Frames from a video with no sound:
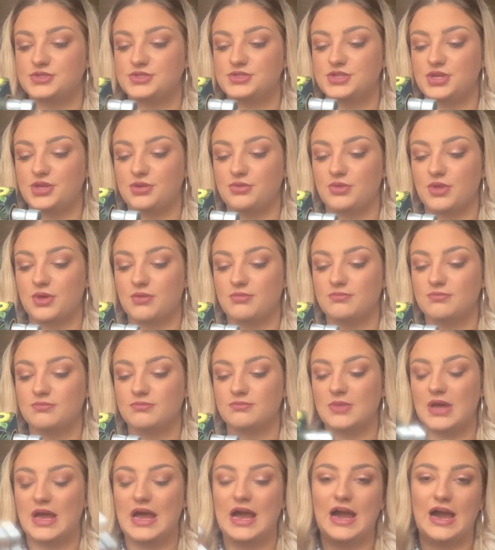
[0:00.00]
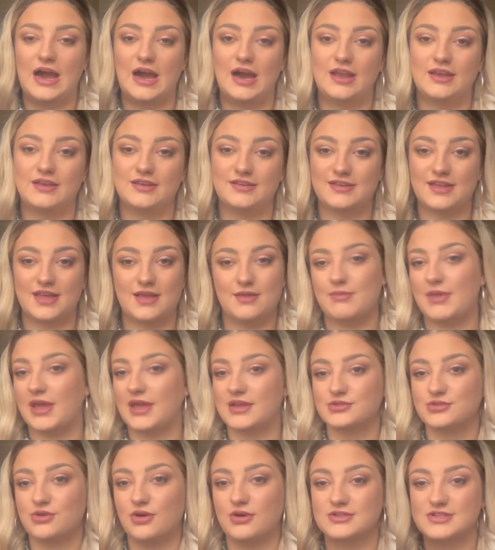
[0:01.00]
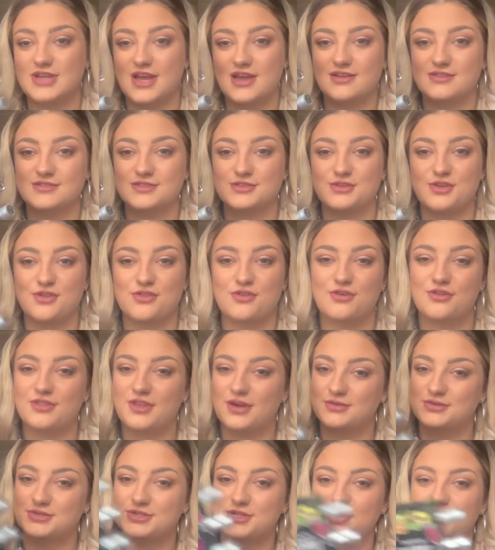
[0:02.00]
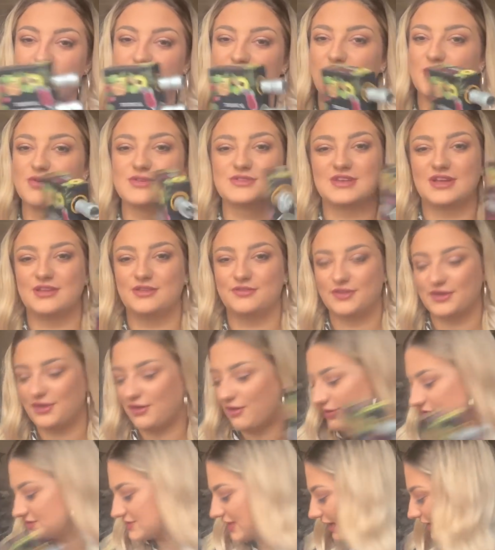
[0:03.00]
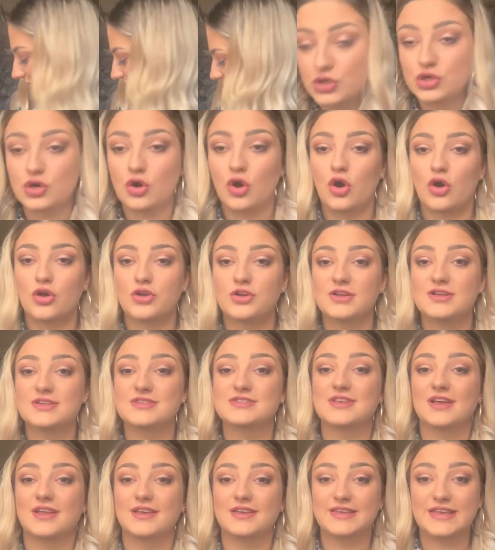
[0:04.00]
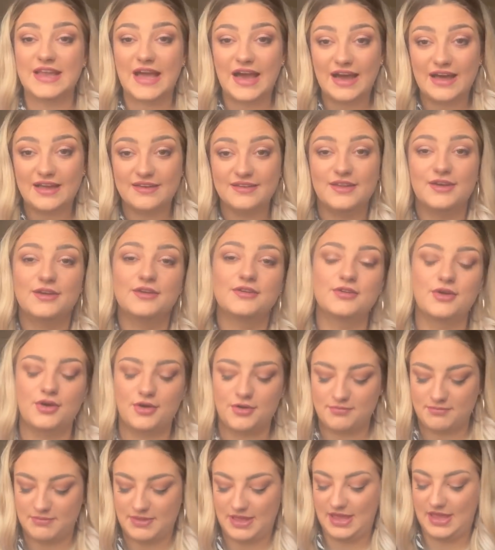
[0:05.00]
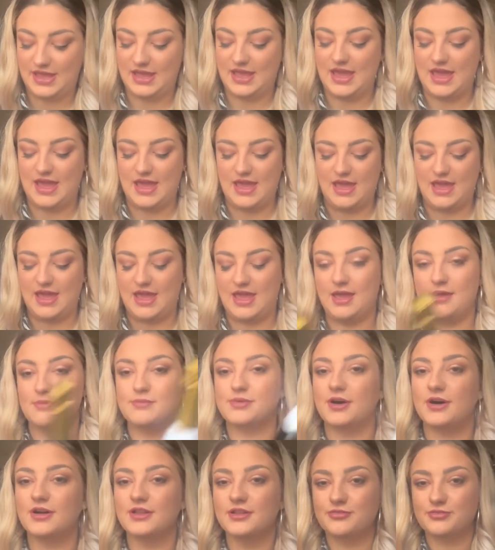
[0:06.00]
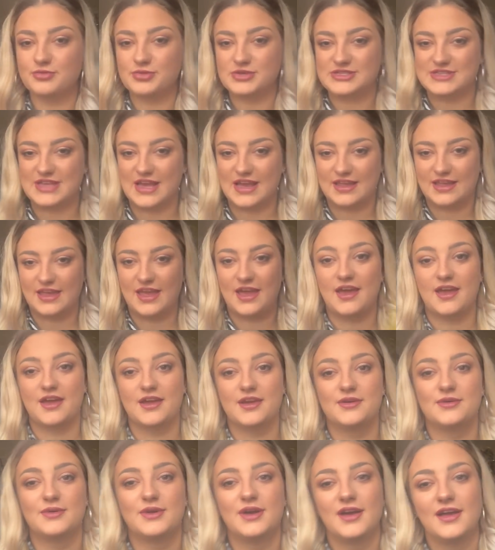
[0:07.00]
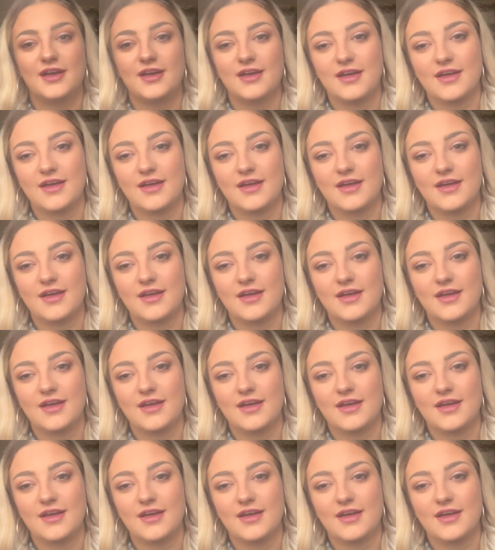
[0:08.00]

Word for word: to them. And it makes cocktails. So I thought that was super cute because I love a cocktail. Connor's nan got me a bottle of Prosecco,